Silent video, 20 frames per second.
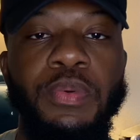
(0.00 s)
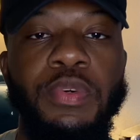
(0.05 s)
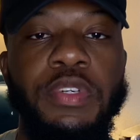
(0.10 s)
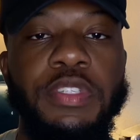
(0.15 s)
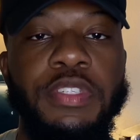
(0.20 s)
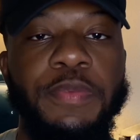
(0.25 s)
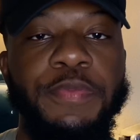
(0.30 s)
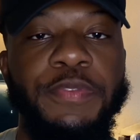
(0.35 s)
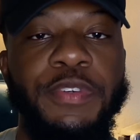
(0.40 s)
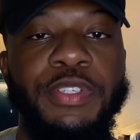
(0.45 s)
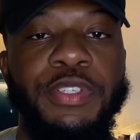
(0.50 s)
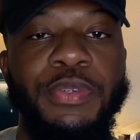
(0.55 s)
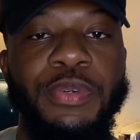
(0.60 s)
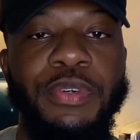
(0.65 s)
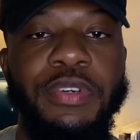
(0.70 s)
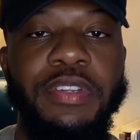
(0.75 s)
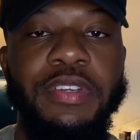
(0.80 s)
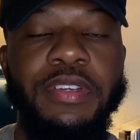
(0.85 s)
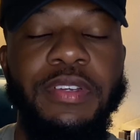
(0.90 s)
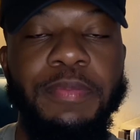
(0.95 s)
What's up, Fresh
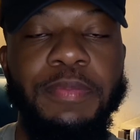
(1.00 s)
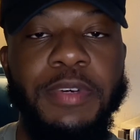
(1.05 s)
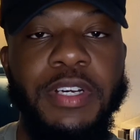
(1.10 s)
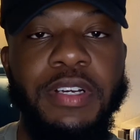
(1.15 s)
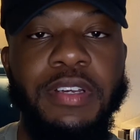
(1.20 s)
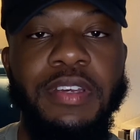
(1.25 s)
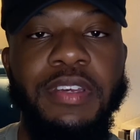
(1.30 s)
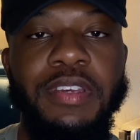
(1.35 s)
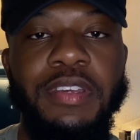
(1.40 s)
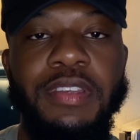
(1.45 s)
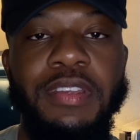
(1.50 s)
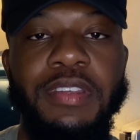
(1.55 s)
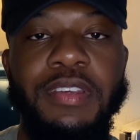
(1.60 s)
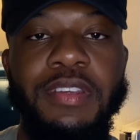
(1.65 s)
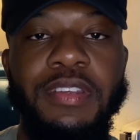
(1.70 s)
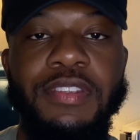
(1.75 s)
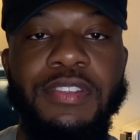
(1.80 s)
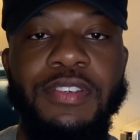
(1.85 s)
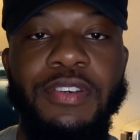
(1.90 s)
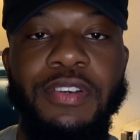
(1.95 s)
Squad? Back again
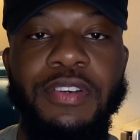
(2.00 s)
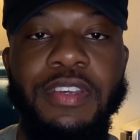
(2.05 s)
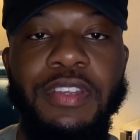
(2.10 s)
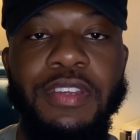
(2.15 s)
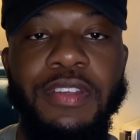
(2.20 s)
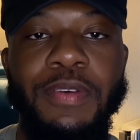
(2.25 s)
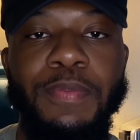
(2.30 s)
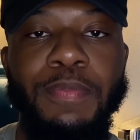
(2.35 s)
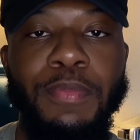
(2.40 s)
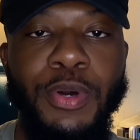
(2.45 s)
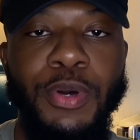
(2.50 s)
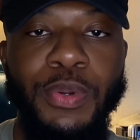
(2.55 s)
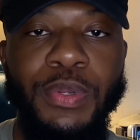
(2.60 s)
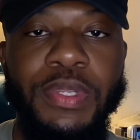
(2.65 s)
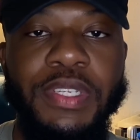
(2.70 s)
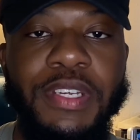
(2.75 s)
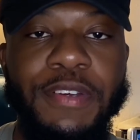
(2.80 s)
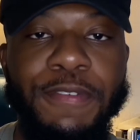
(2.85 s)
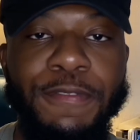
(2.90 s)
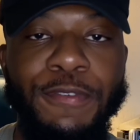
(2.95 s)
talking about
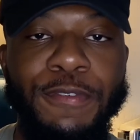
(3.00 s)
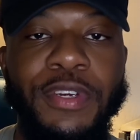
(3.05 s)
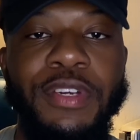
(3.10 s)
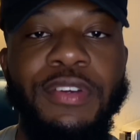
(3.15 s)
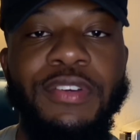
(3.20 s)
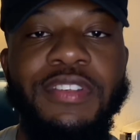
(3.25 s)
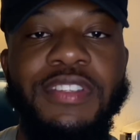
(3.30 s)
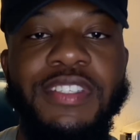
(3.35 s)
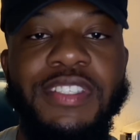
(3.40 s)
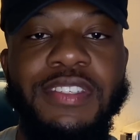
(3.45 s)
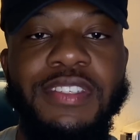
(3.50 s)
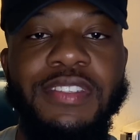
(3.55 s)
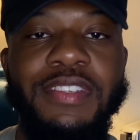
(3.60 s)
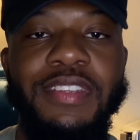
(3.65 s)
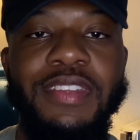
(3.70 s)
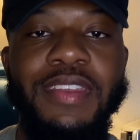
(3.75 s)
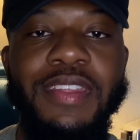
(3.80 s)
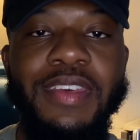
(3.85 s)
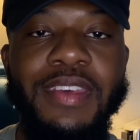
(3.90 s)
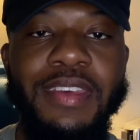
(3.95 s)
fragrances
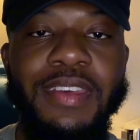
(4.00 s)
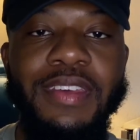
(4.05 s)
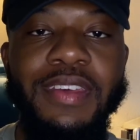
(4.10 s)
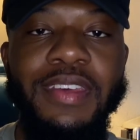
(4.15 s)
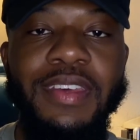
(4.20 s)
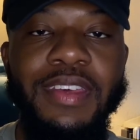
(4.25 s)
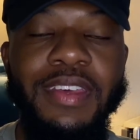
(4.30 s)
today.